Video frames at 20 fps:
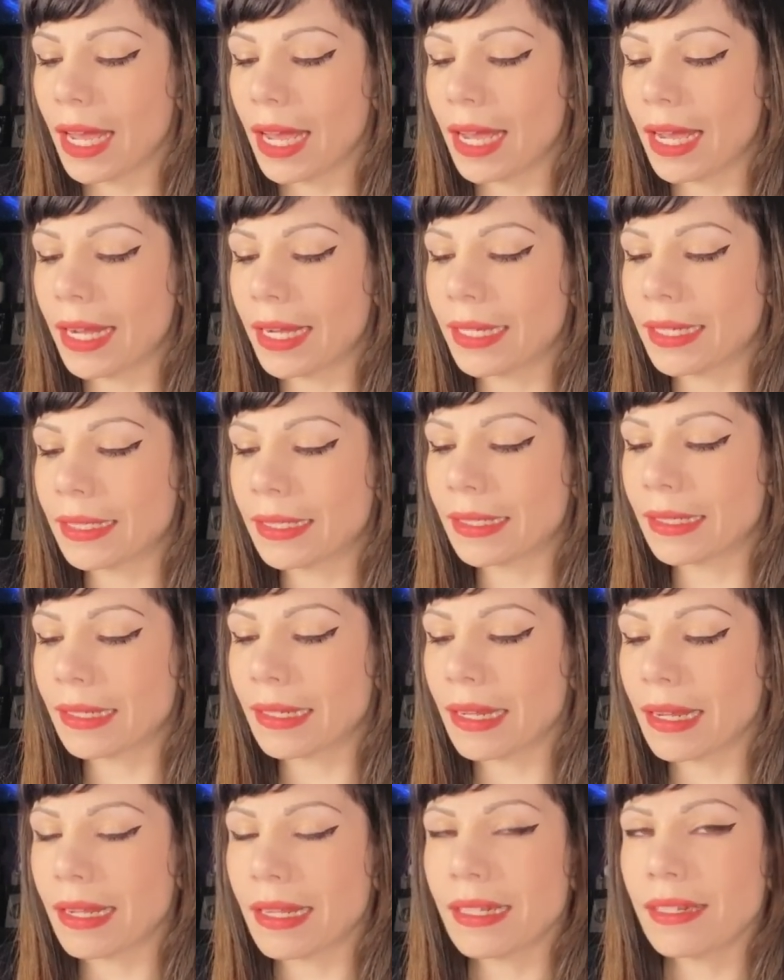And
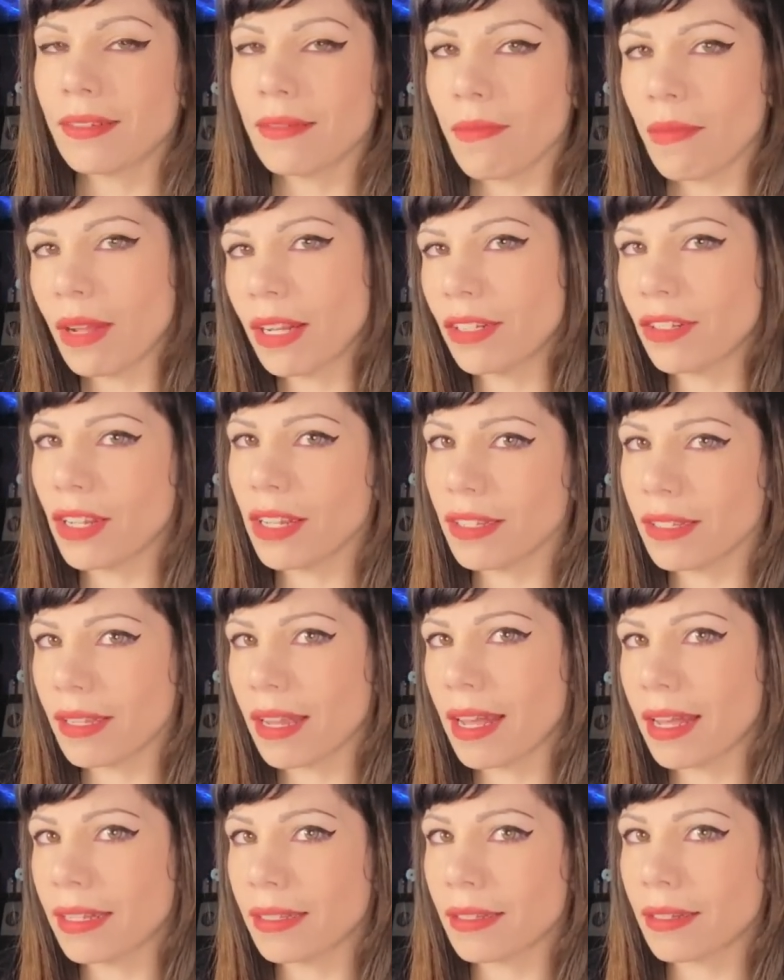I might just
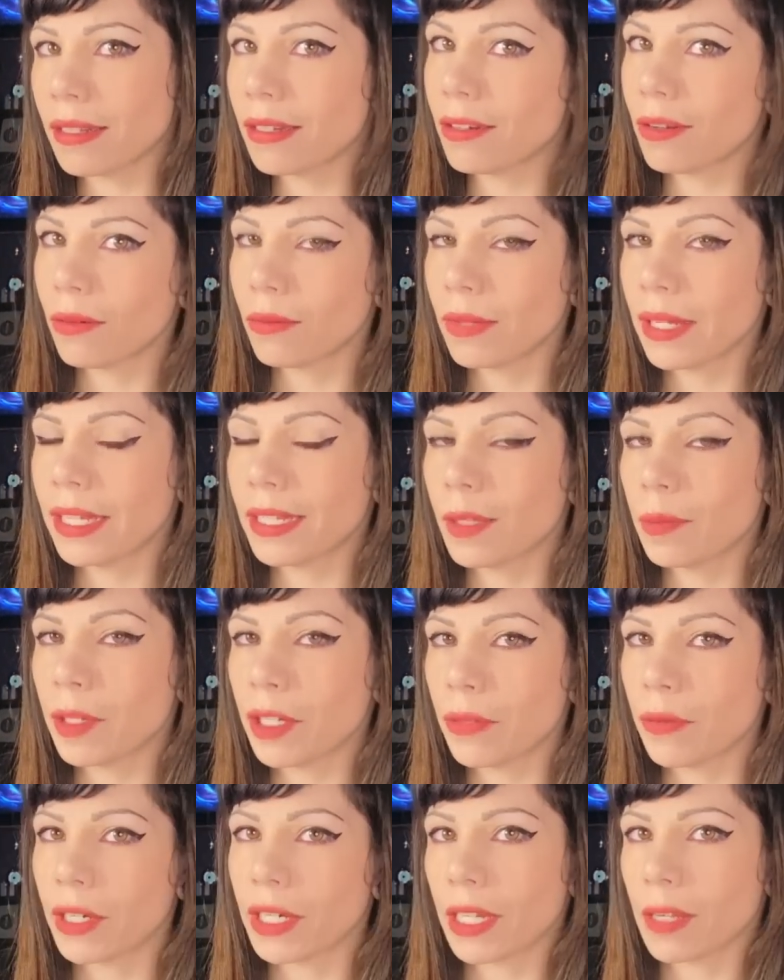ask, you know, hey,
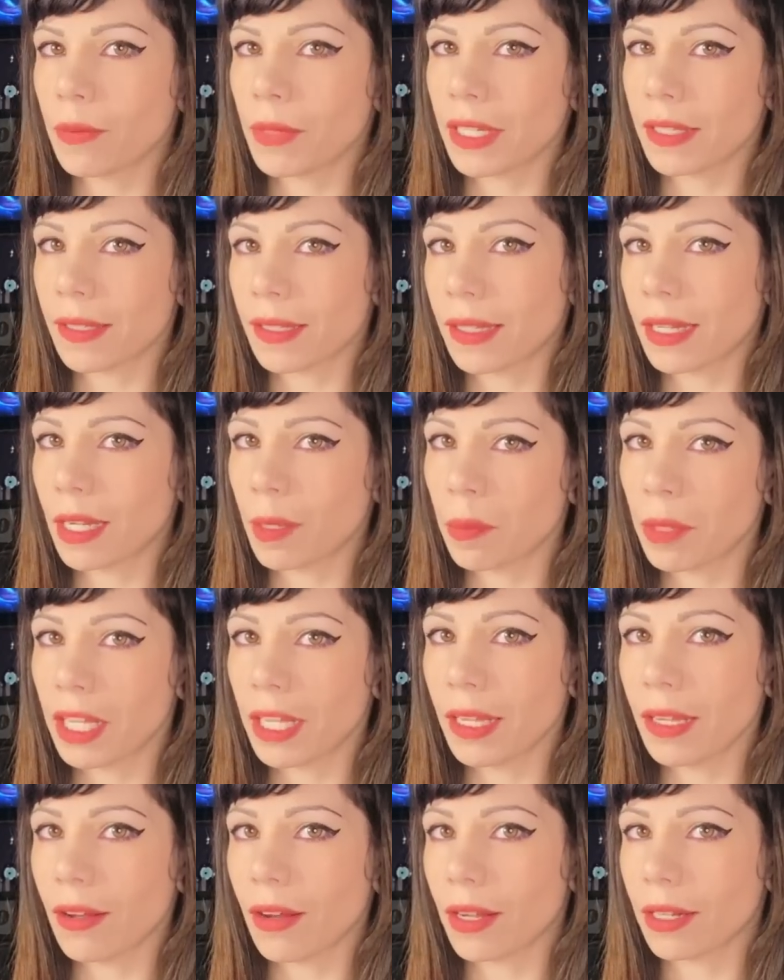Spirit, want to give me a sneak
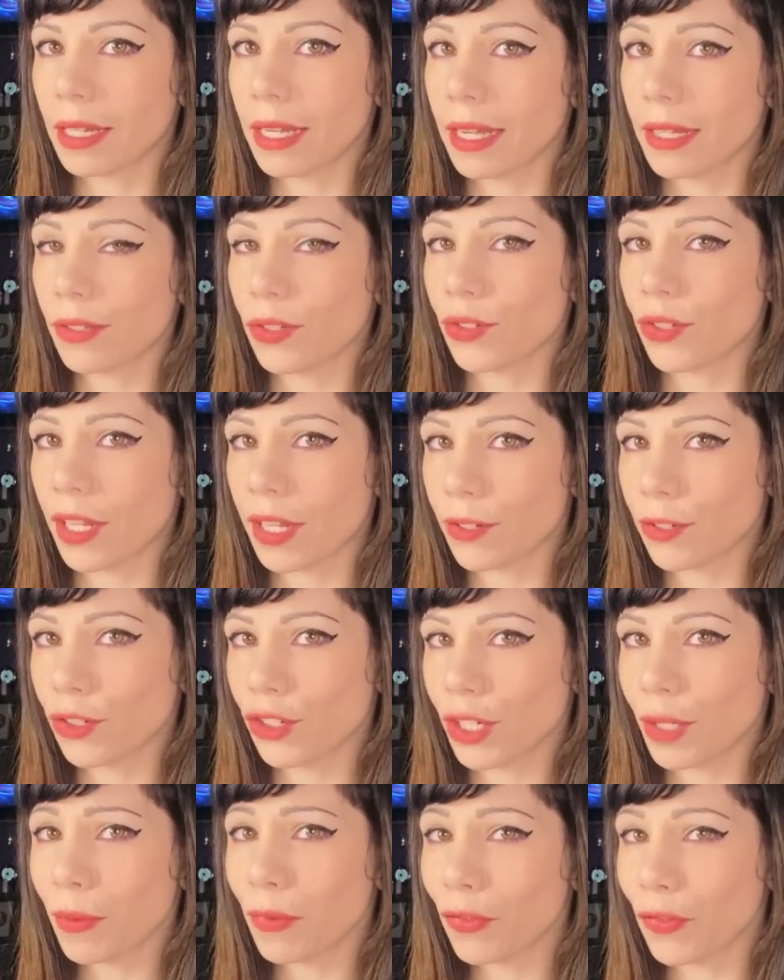peek on Cancer's
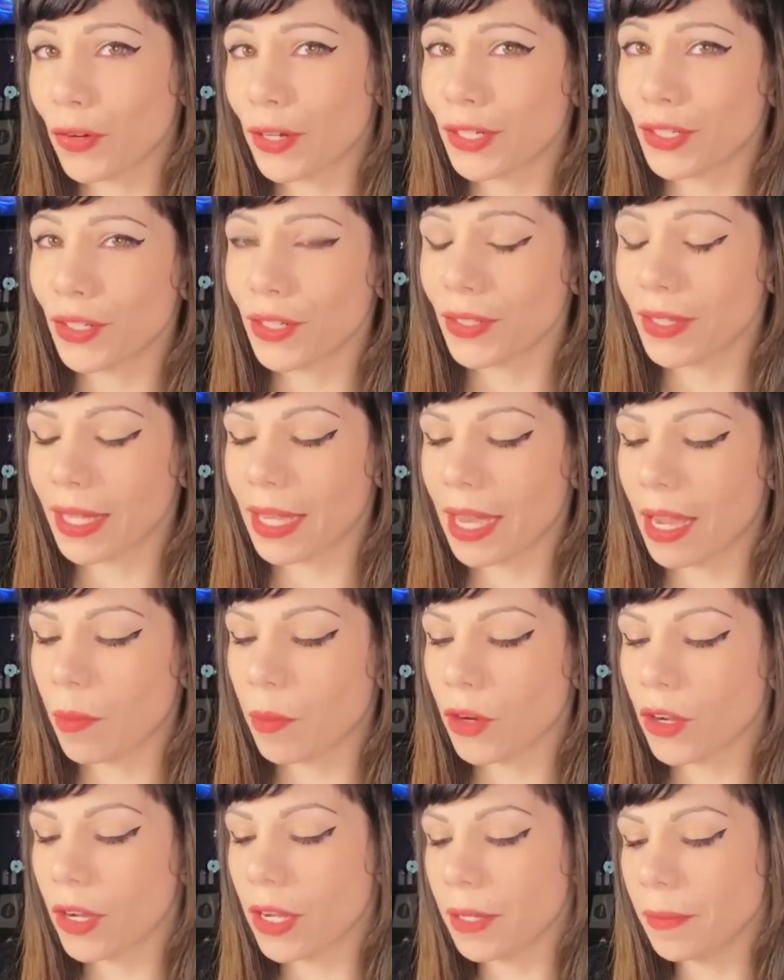energy before I turn the
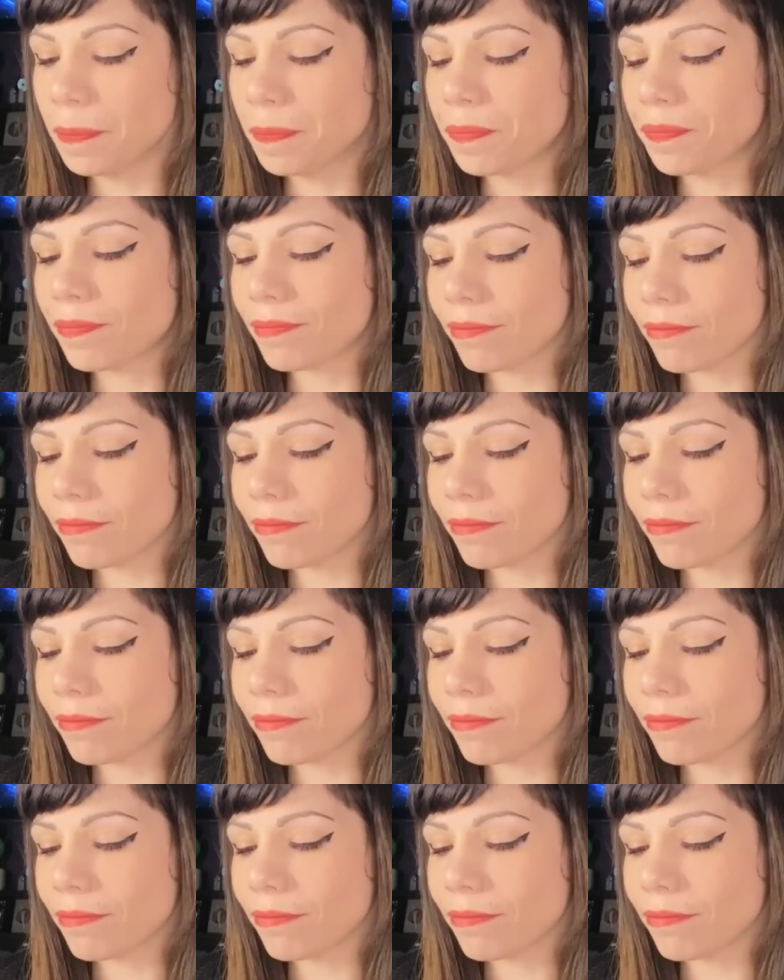camera on?